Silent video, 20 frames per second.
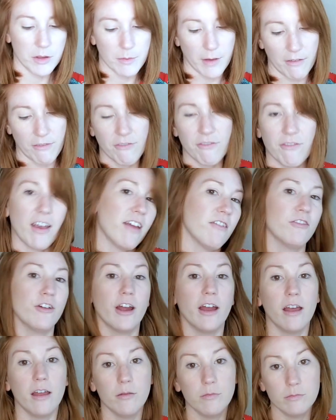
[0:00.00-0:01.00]
my
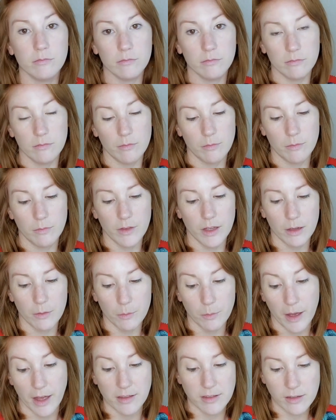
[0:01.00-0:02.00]
favorite
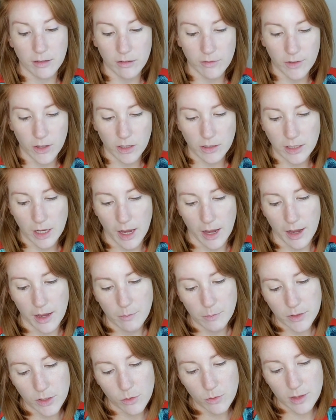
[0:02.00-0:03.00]
pencil of all time.
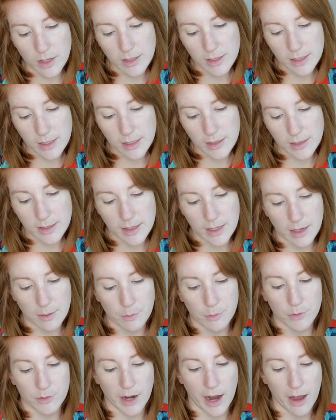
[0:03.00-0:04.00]
So this is the
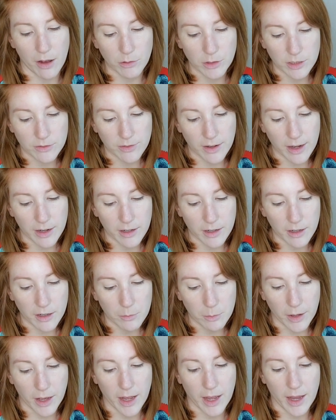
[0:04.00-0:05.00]
Brow Definer
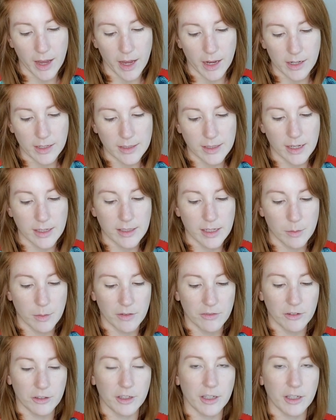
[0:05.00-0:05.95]
by Anastasia Beverly